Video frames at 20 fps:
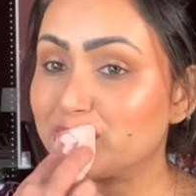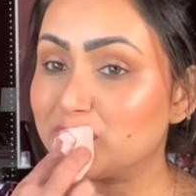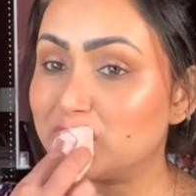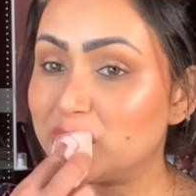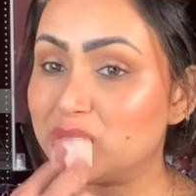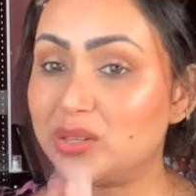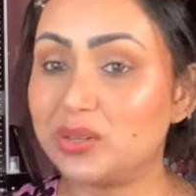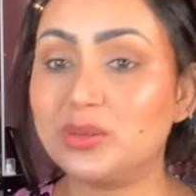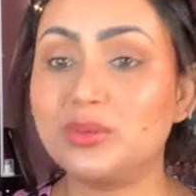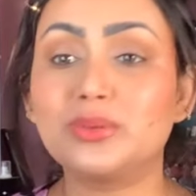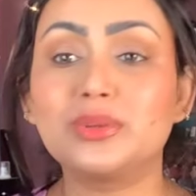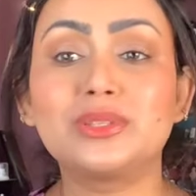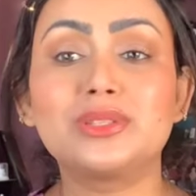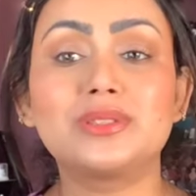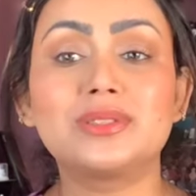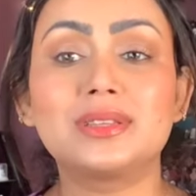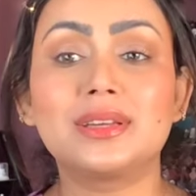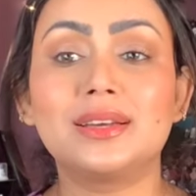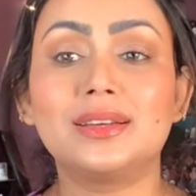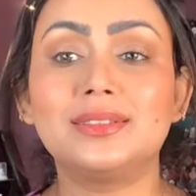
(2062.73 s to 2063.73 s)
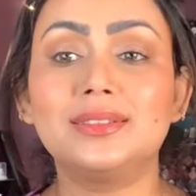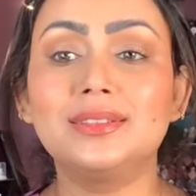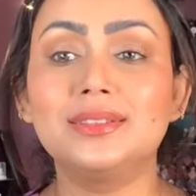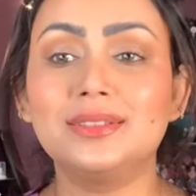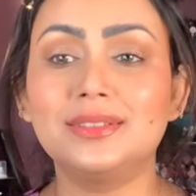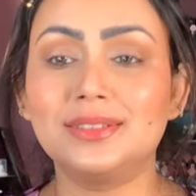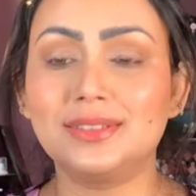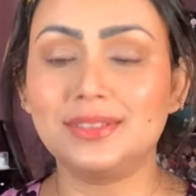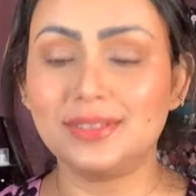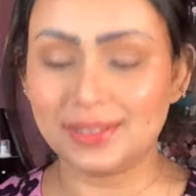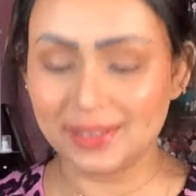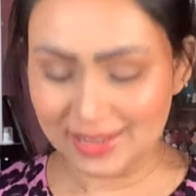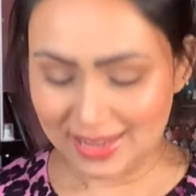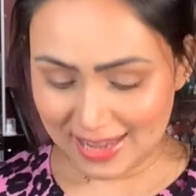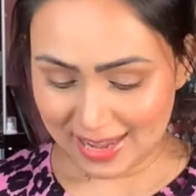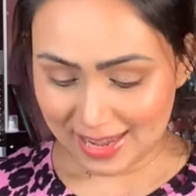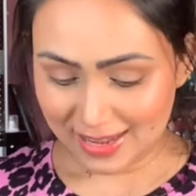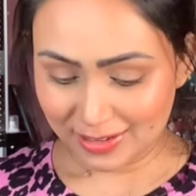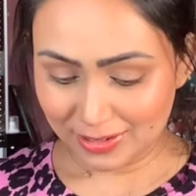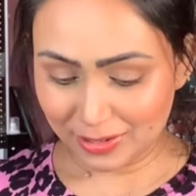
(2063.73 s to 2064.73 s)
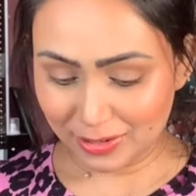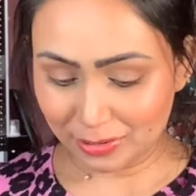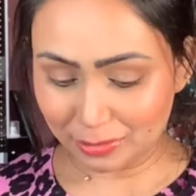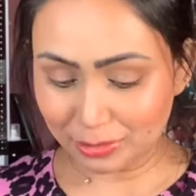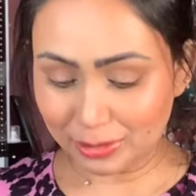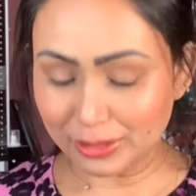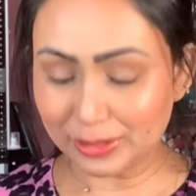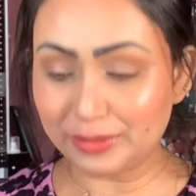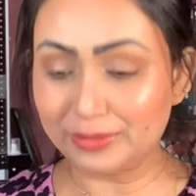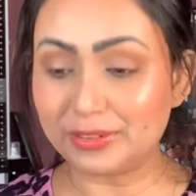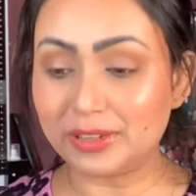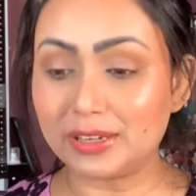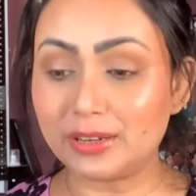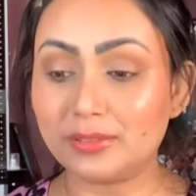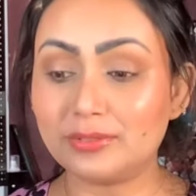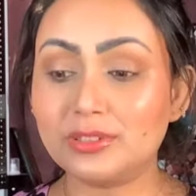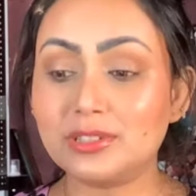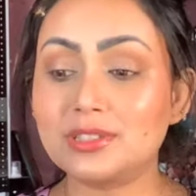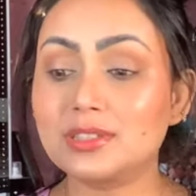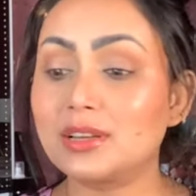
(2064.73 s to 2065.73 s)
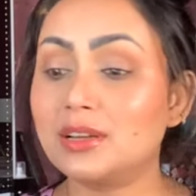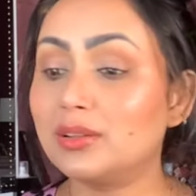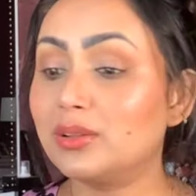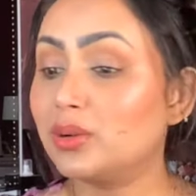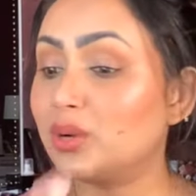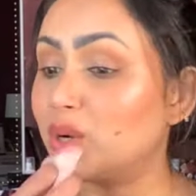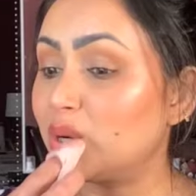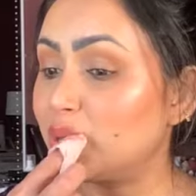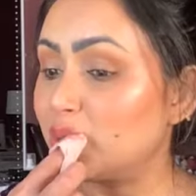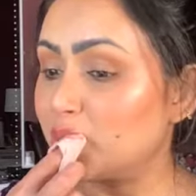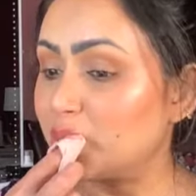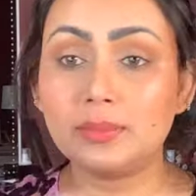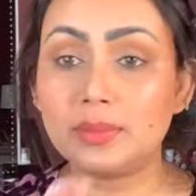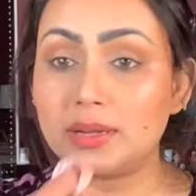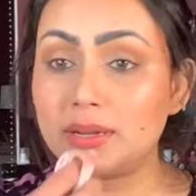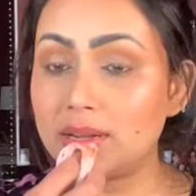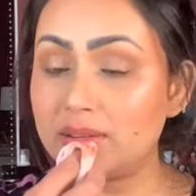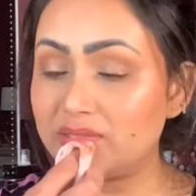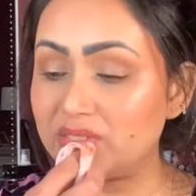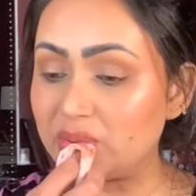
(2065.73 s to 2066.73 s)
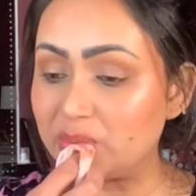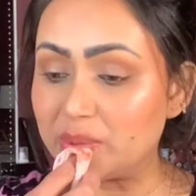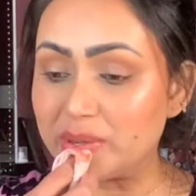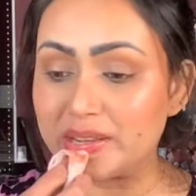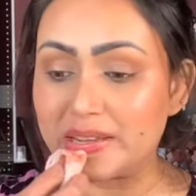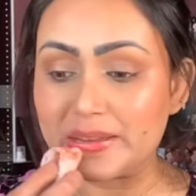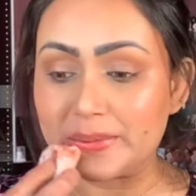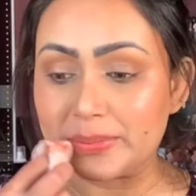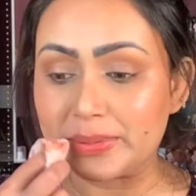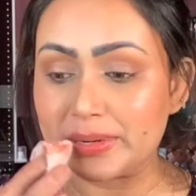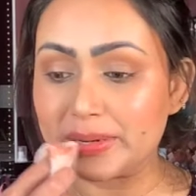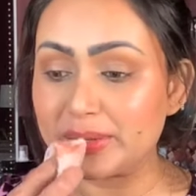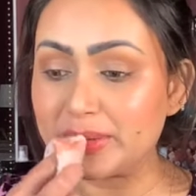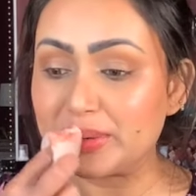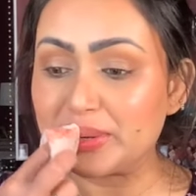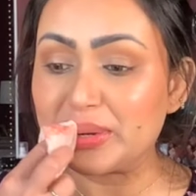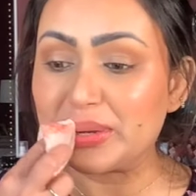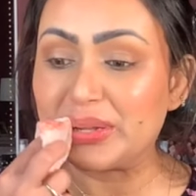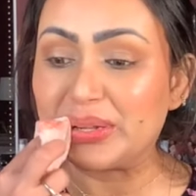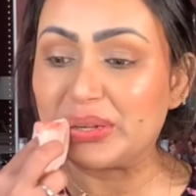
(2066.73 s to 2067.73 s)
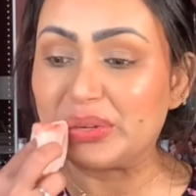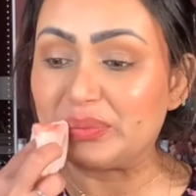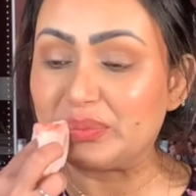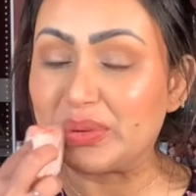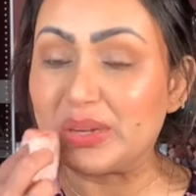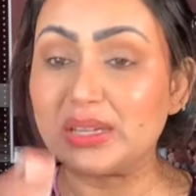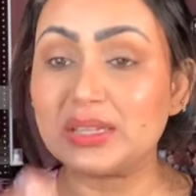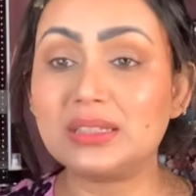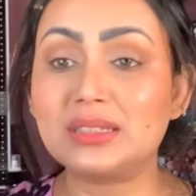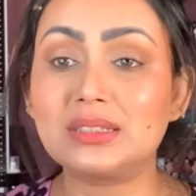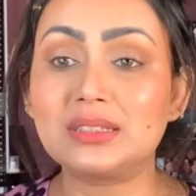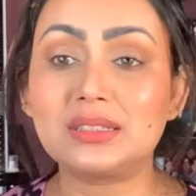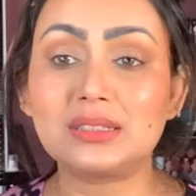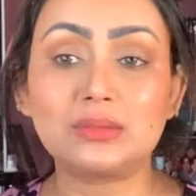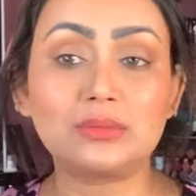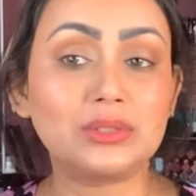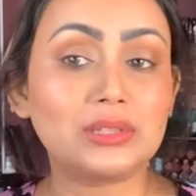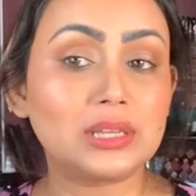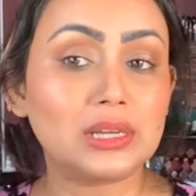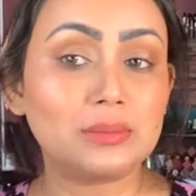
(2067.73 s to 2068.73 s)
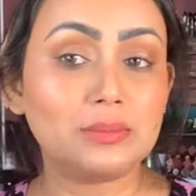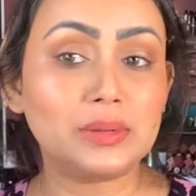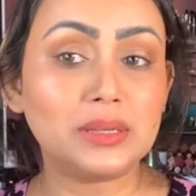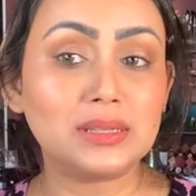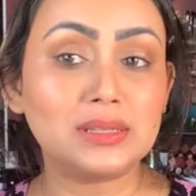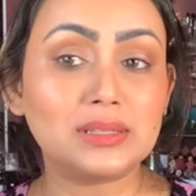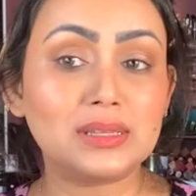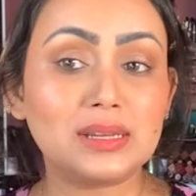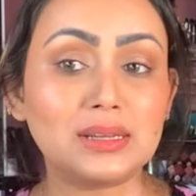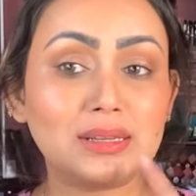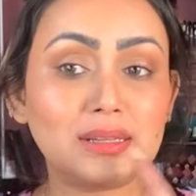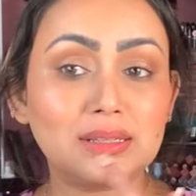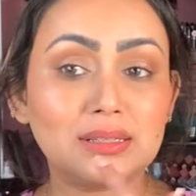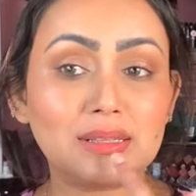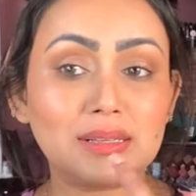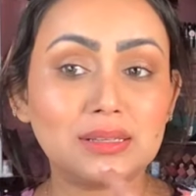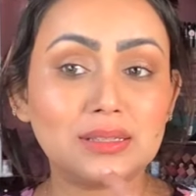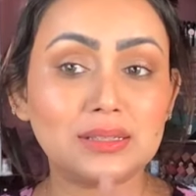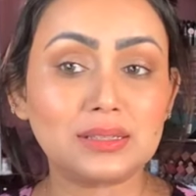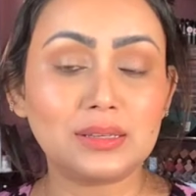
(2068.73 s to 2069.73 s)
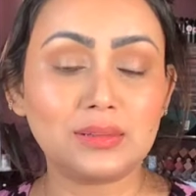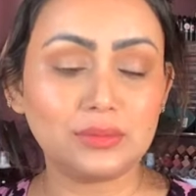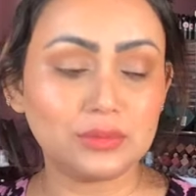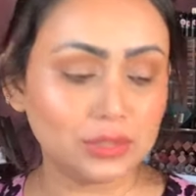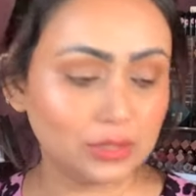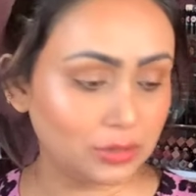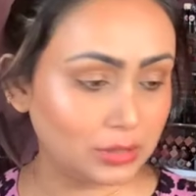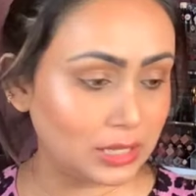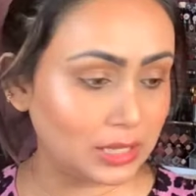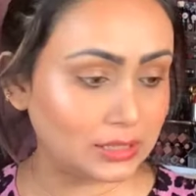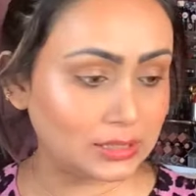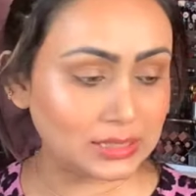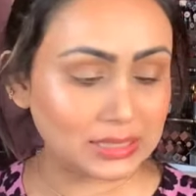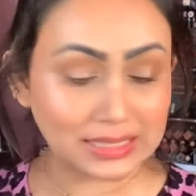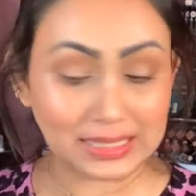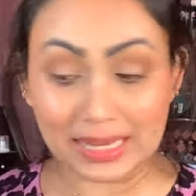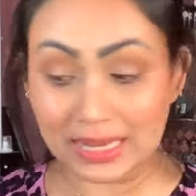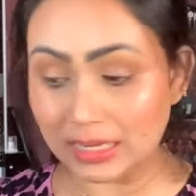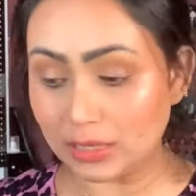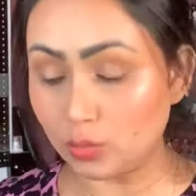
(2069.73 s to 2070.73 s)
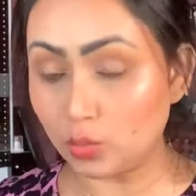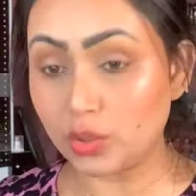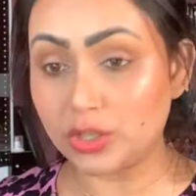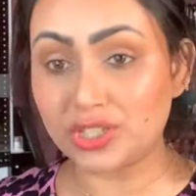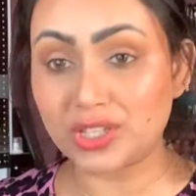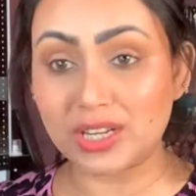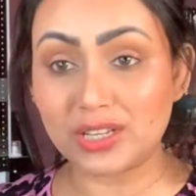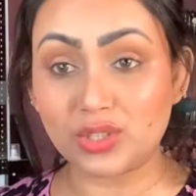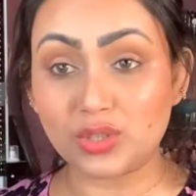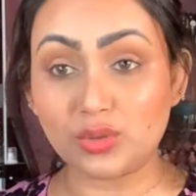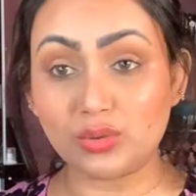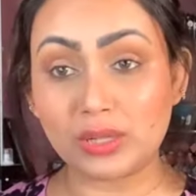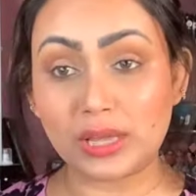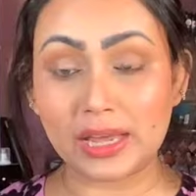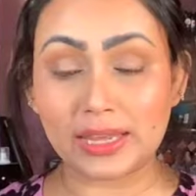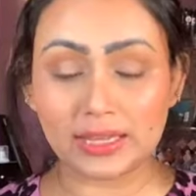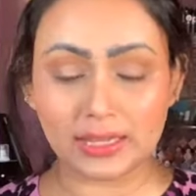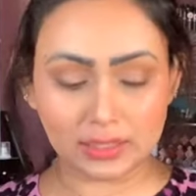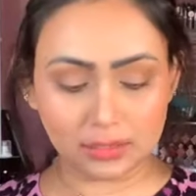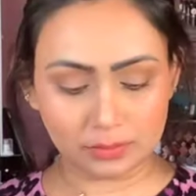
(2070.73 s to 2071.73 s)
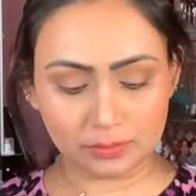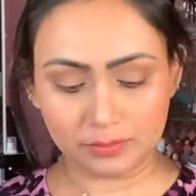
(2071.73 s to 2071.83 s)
I don't know what to say. Not really fan of this color. Might have to pick up another color, but with that being said, it does gives you that stain, which I do like.